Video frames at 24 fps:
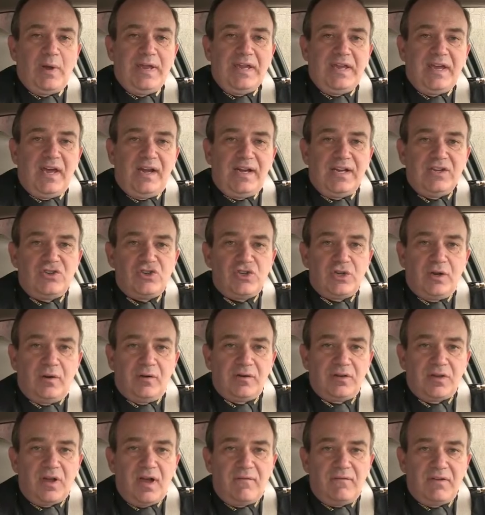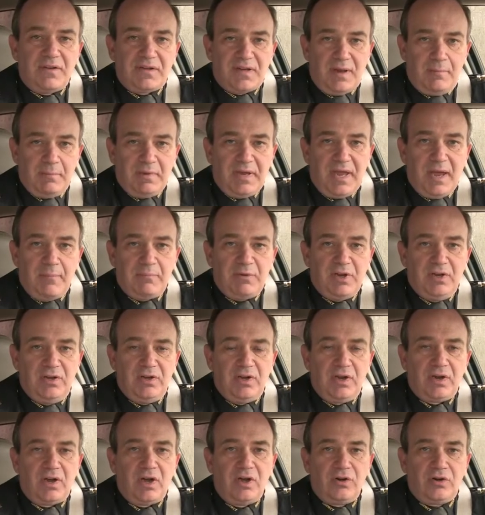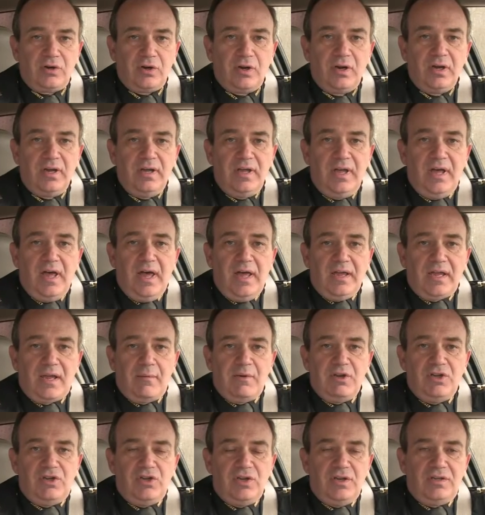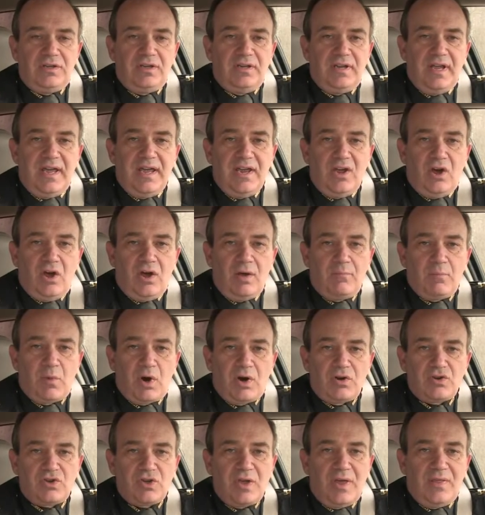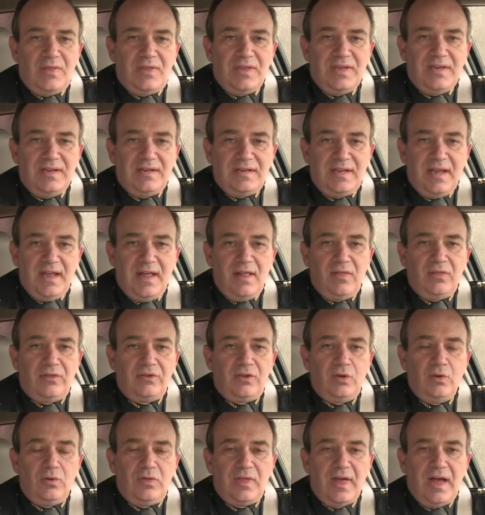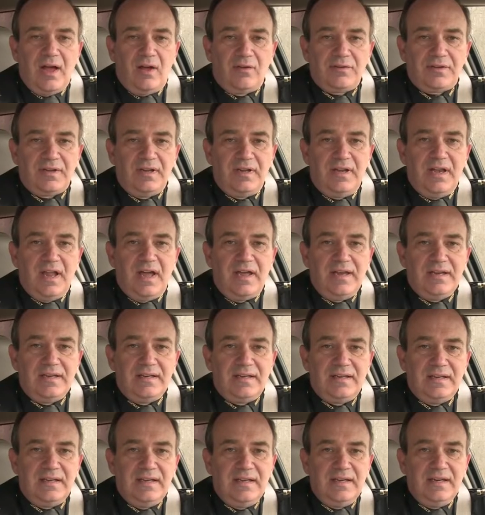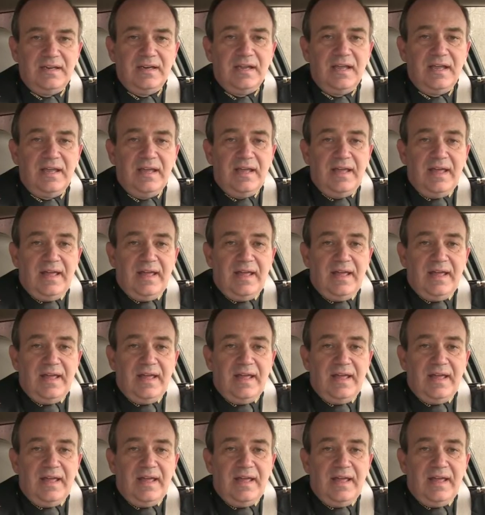Wayne County Sheriff's Office. I'm Captain Doug Hunter, coming to you today on March the 10th, 2019.